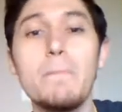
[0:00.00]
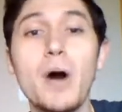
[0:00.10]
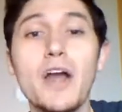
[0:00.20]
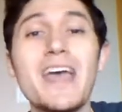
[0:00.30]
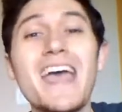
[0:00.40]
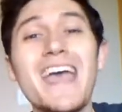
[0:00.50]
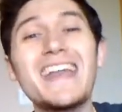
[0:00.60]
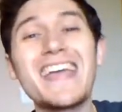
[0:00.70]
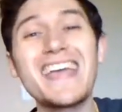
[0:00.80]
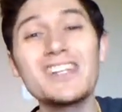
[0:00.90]
But
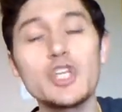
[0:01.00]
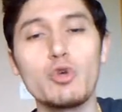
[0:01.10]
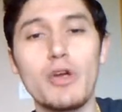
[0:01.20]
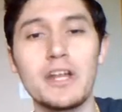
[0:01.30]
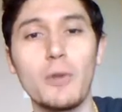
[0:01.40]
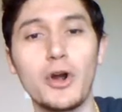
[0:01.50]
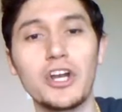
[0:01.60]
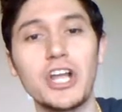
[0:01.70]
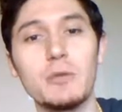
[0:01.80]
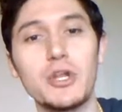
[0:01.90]
in integrated
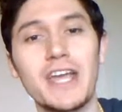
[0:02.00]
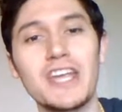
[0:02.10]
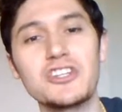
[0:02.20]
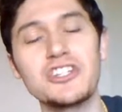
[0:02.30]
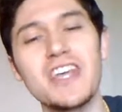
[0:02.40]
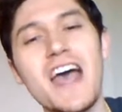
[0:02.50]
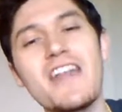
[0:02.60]
marketing communications,